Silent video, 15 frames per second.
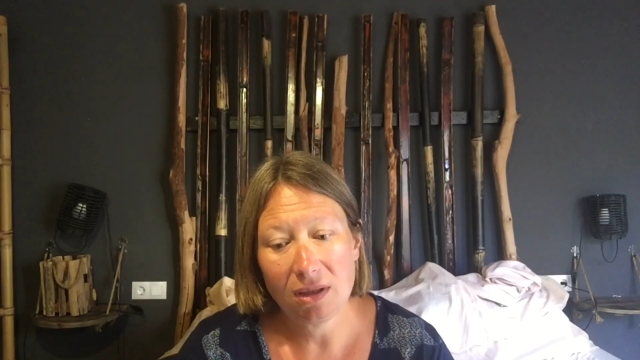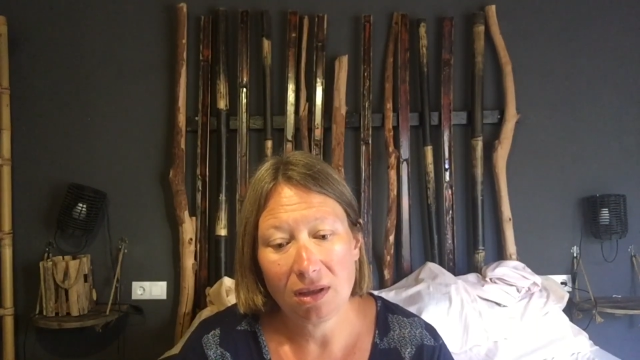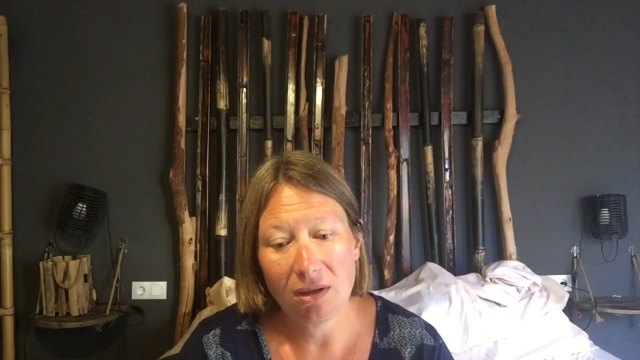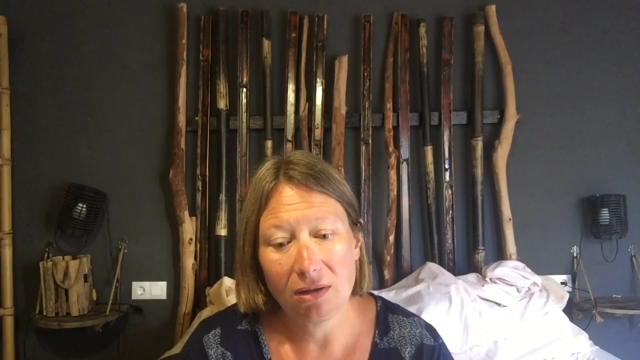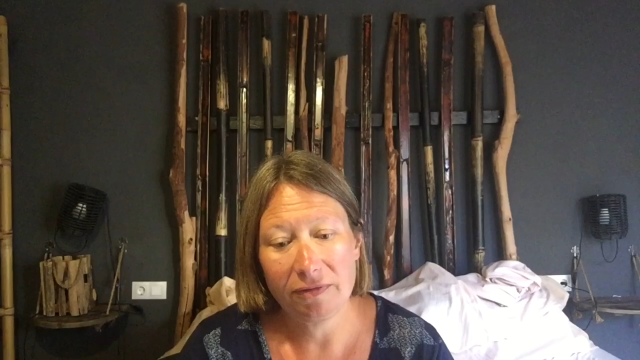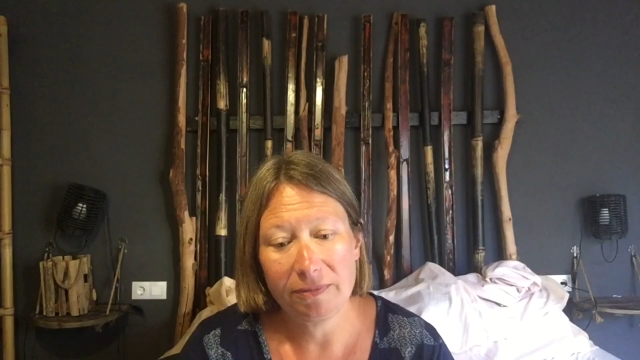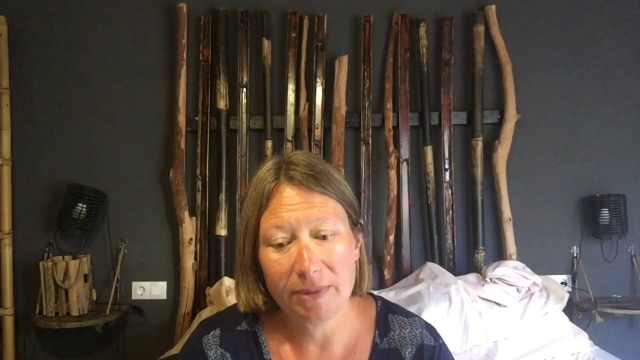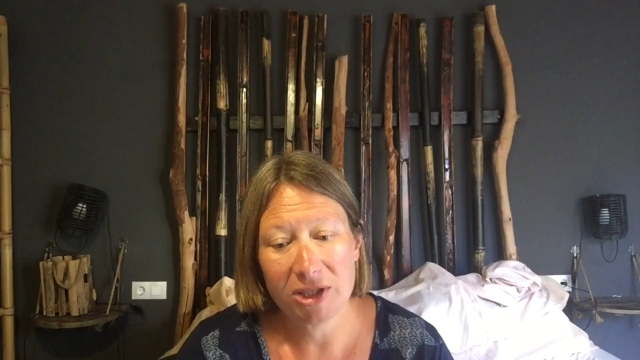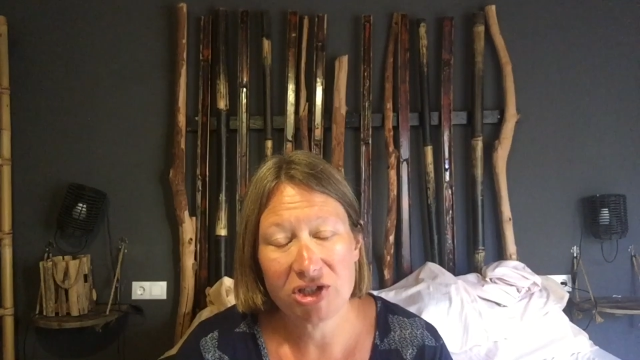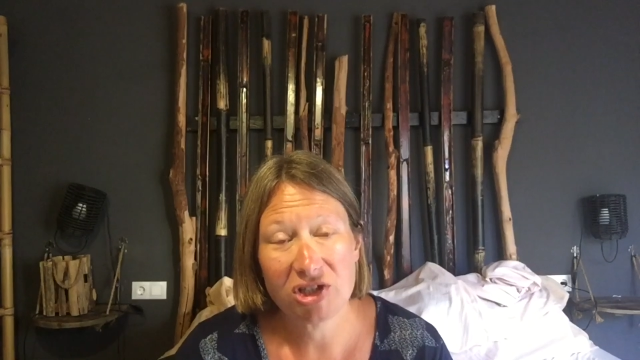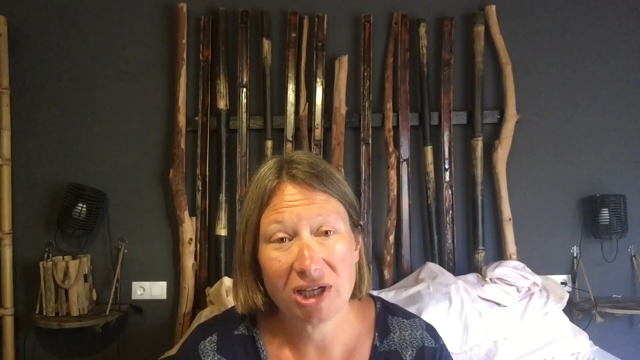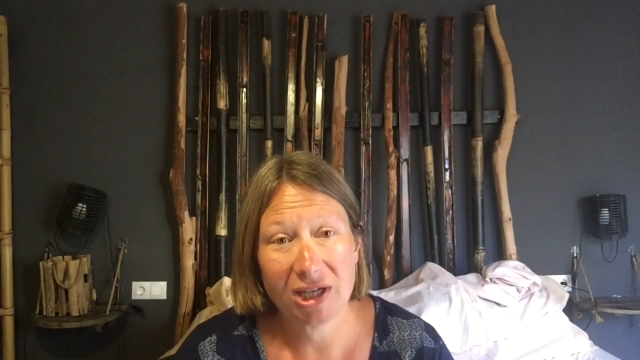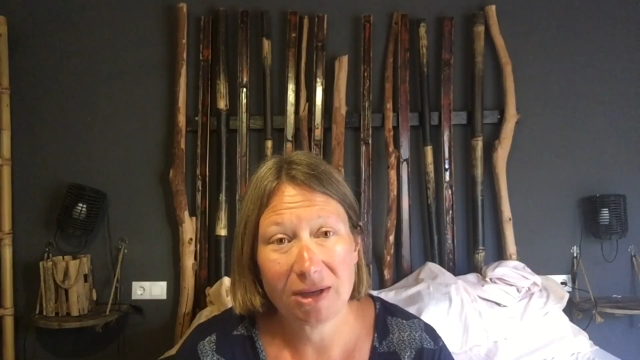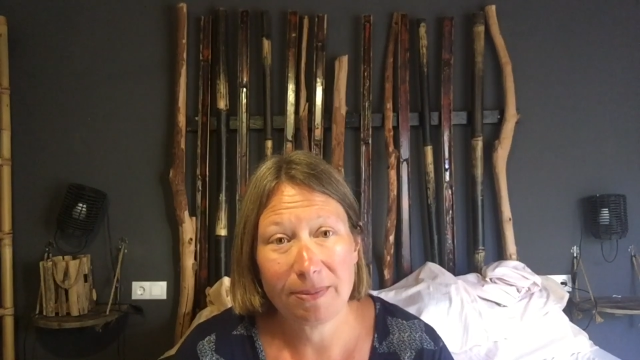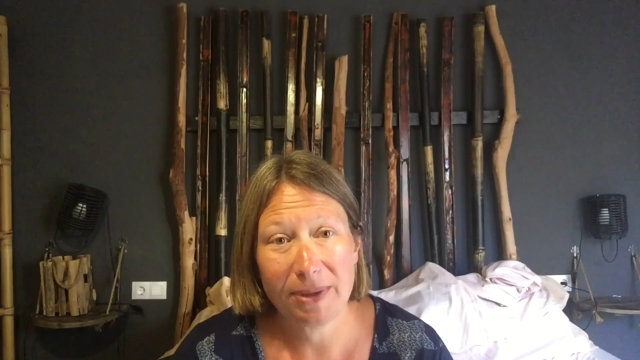of my
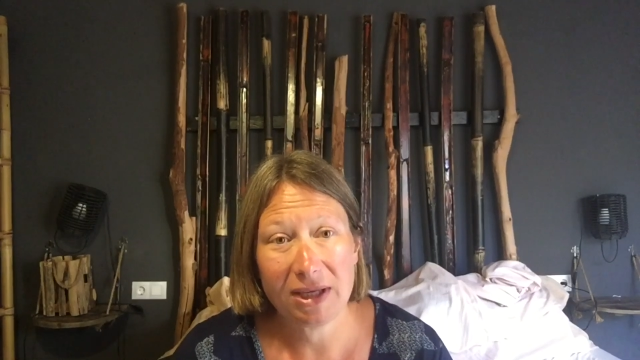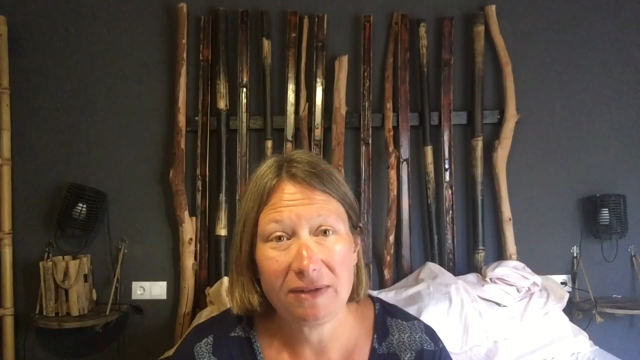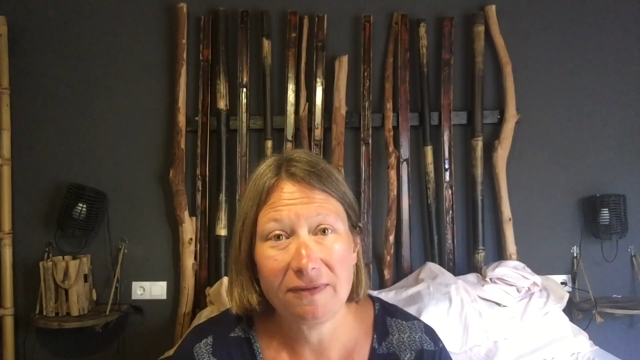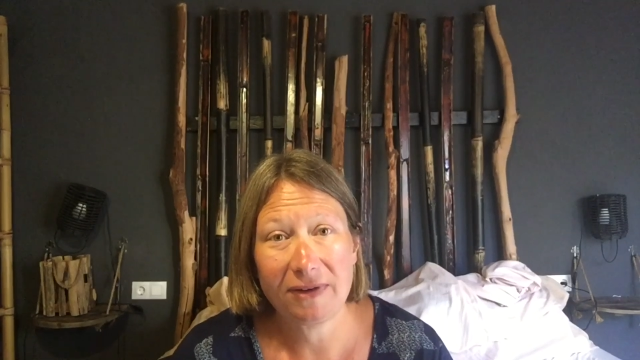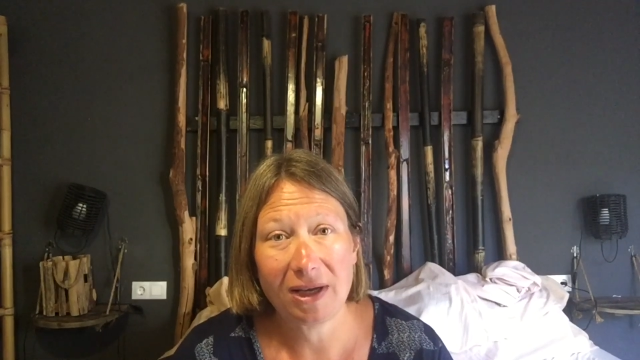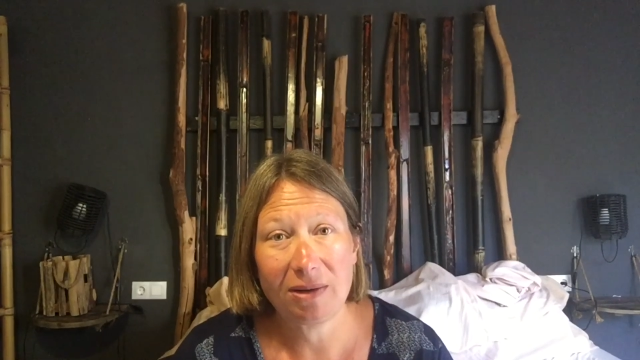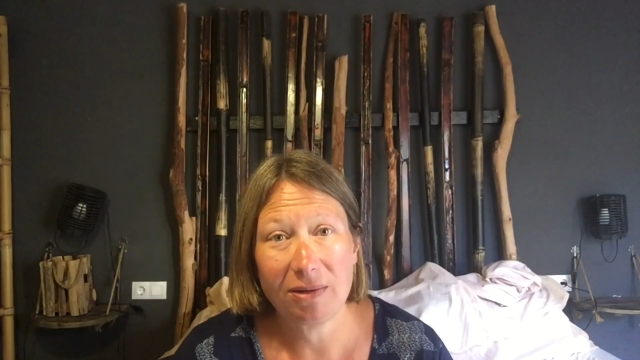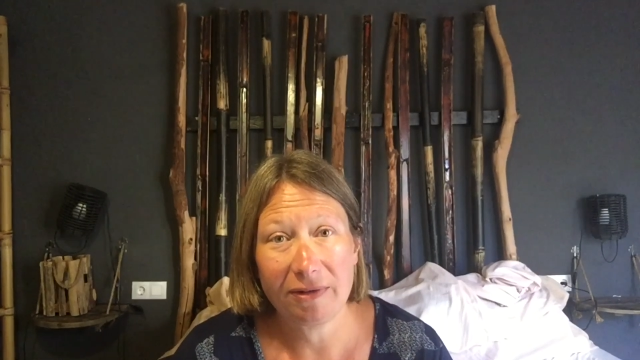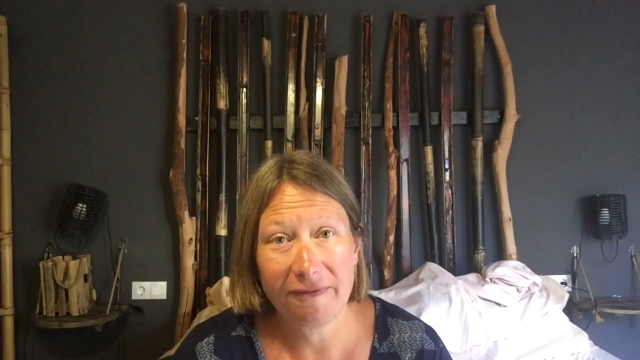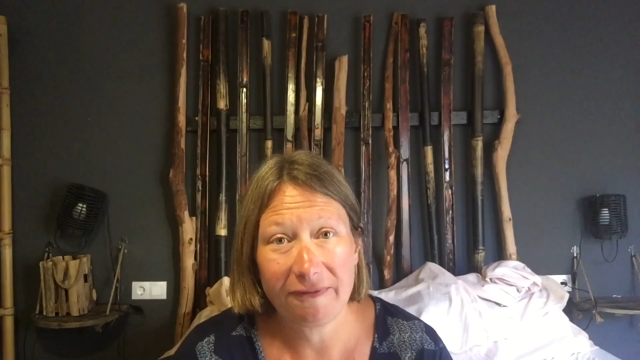chickpea flour